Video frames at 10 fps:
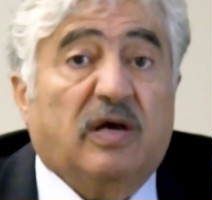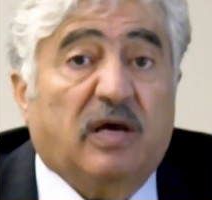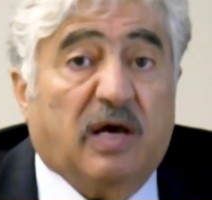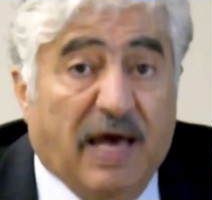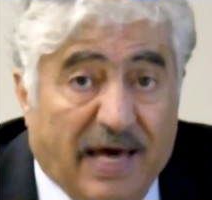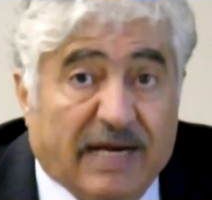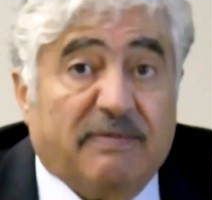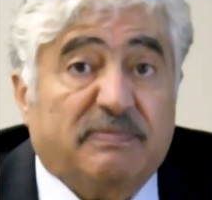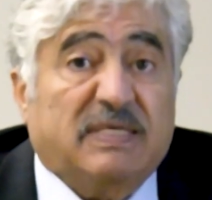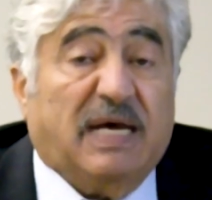
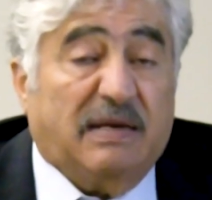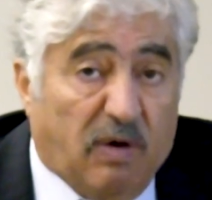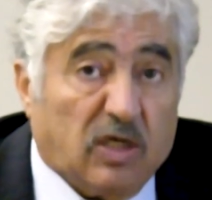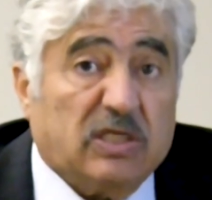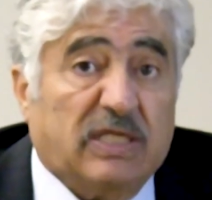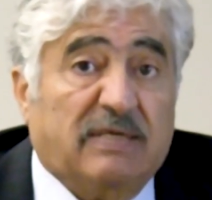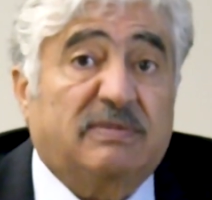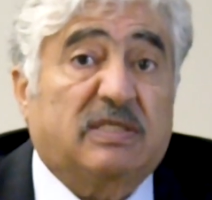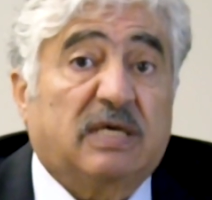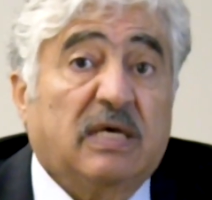Arabs and
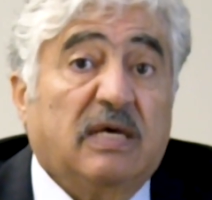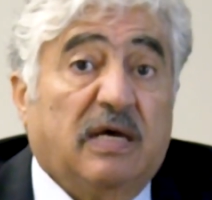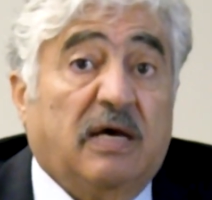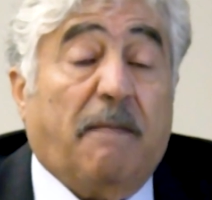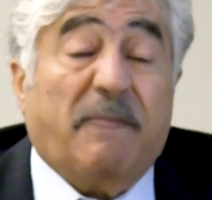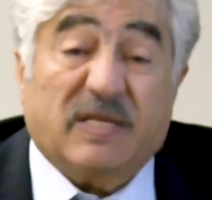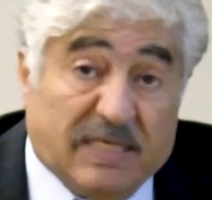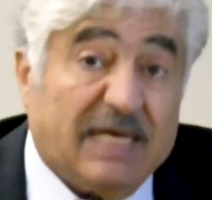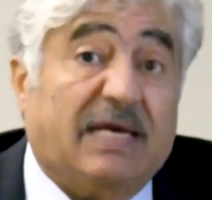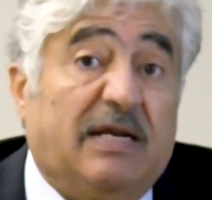Muslims,
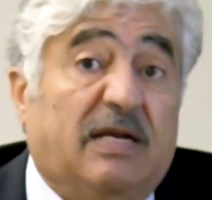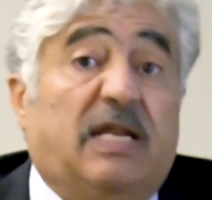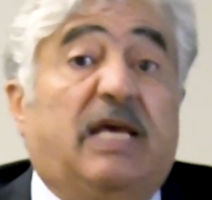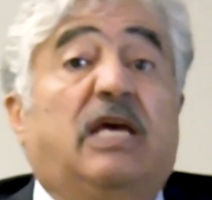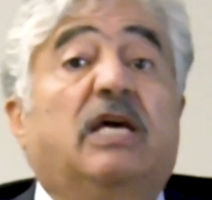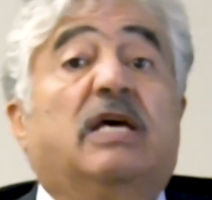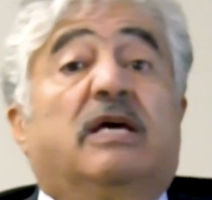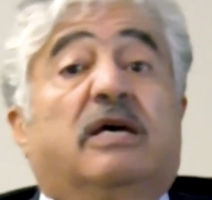particularly